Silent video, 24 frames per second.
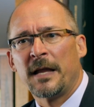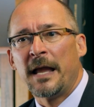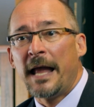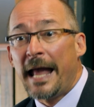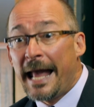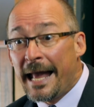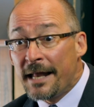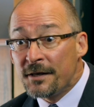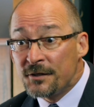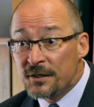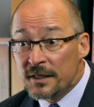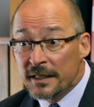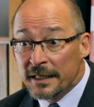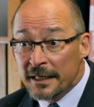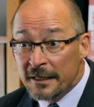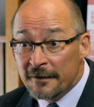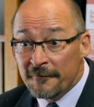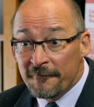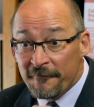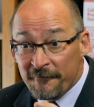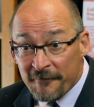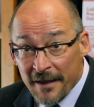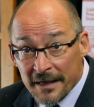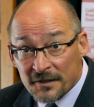and to
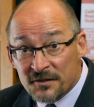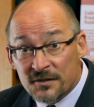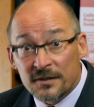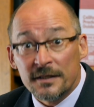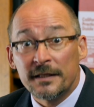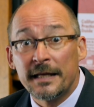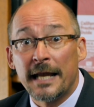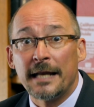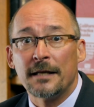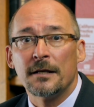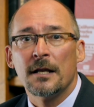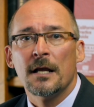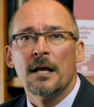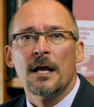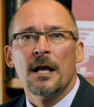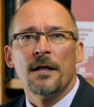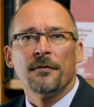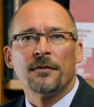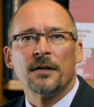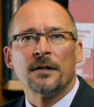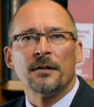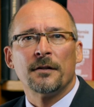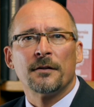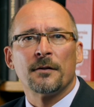investigate,
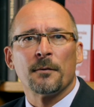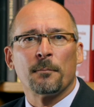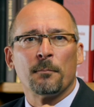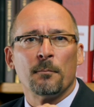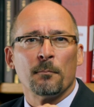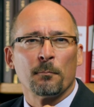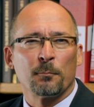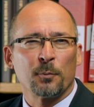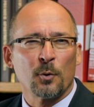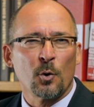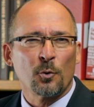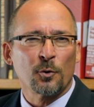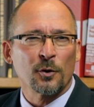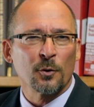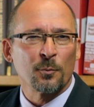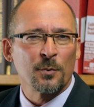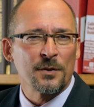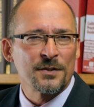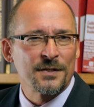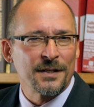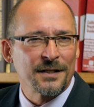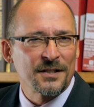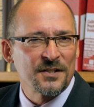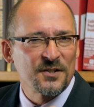that the broker
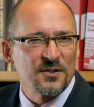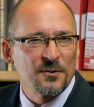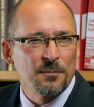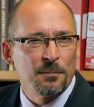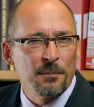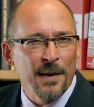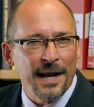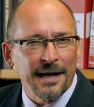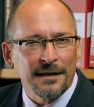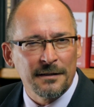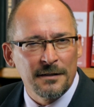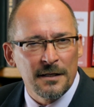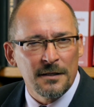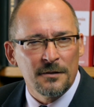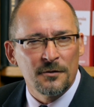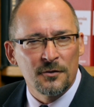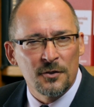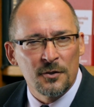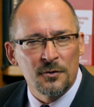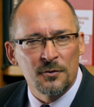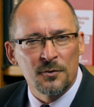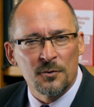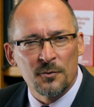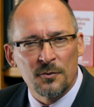was expected
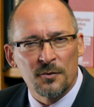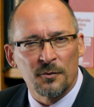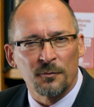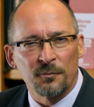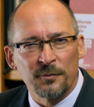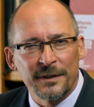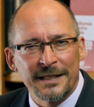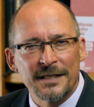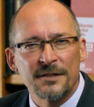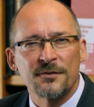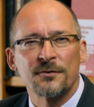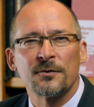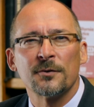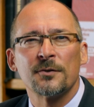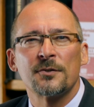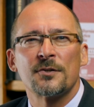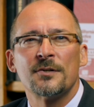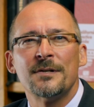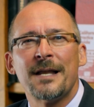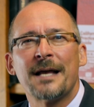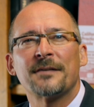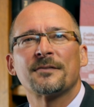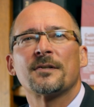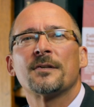to do the research
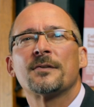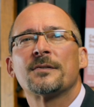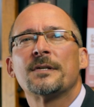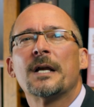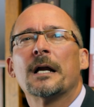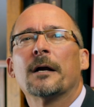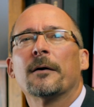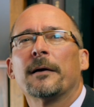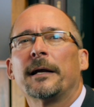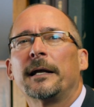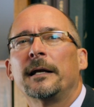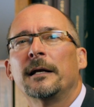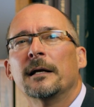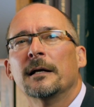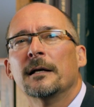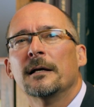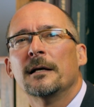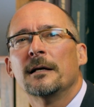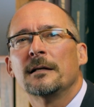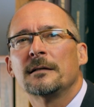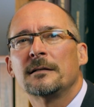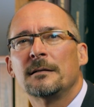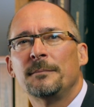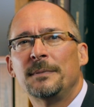necessary
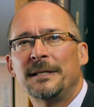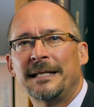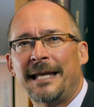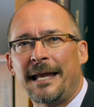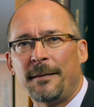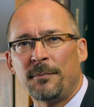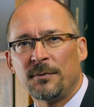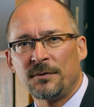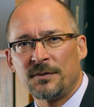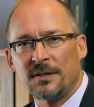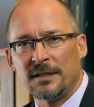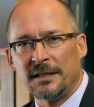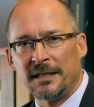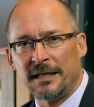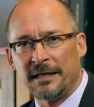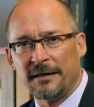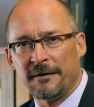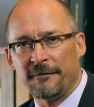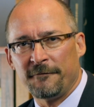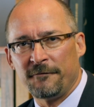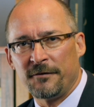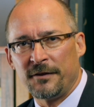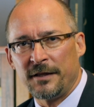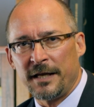to be able to
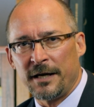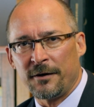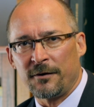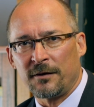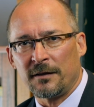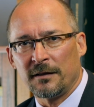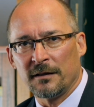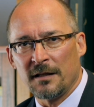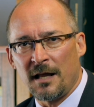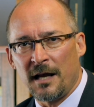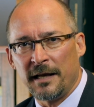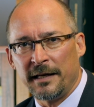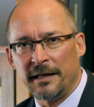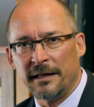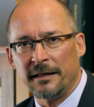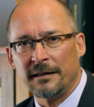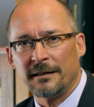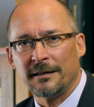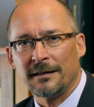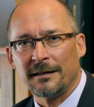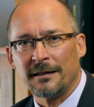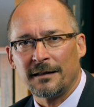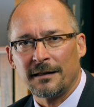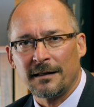give their client
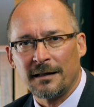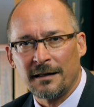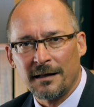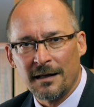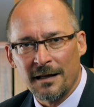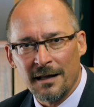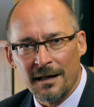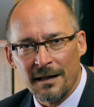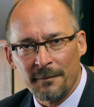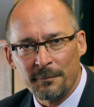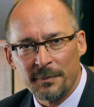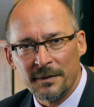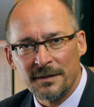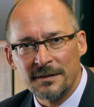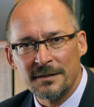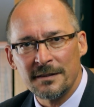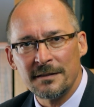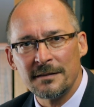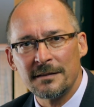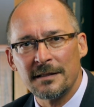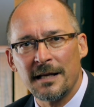competent